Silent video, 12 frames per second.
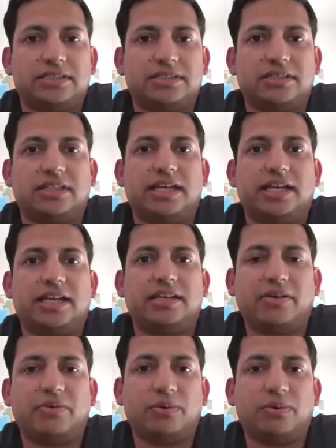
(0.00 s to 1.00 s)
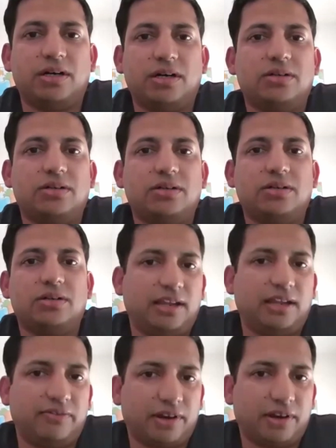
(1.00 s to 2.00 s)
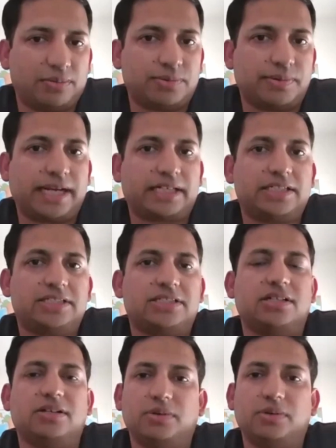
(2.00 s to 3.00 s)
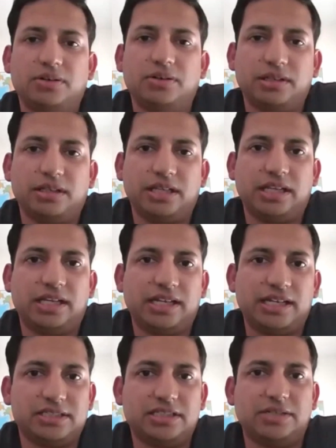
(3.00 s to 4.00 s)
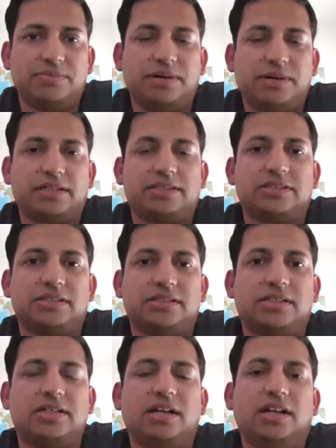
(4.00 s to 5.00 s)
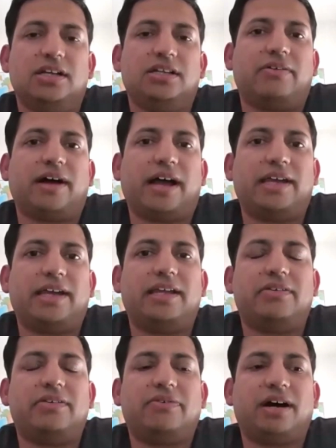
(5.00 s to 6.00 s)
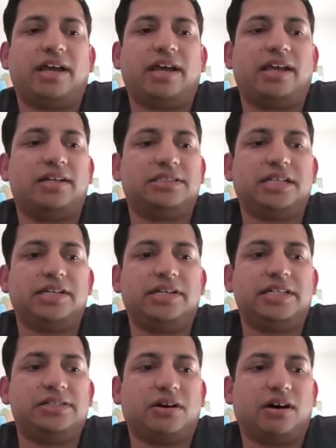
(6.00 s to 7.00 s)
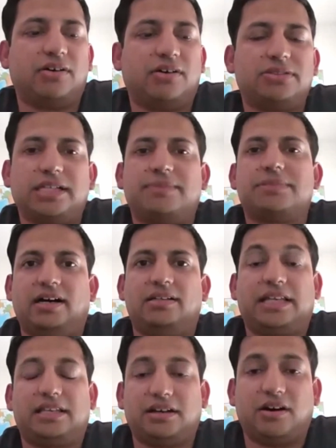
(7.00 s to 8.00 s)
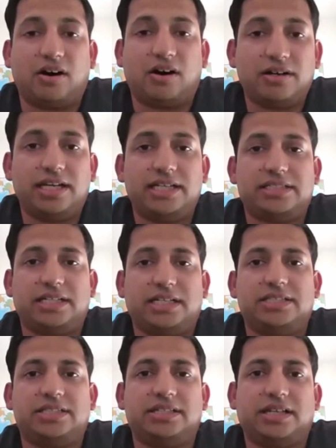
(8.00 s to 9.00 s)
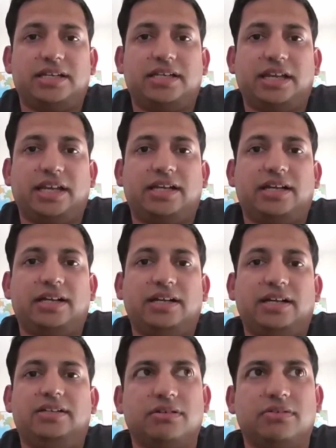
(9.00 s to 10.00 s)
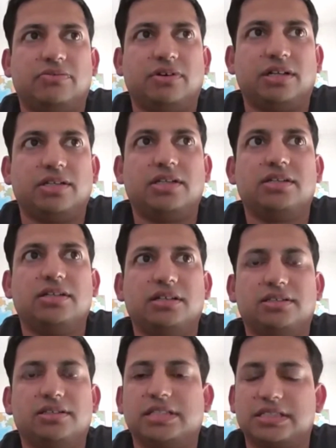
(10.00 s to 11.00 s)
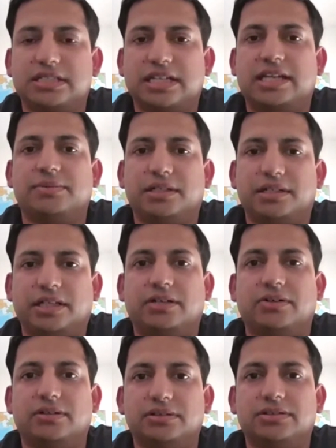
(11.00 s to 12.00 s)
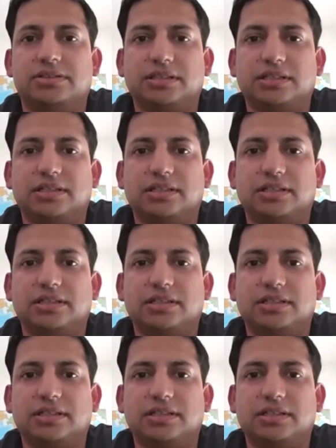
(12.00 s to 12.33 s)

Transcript: So they can work with the FinOps practitioner, work with the ESG practitioner to identify a series of steps that the organization can take to further the sustainability goals.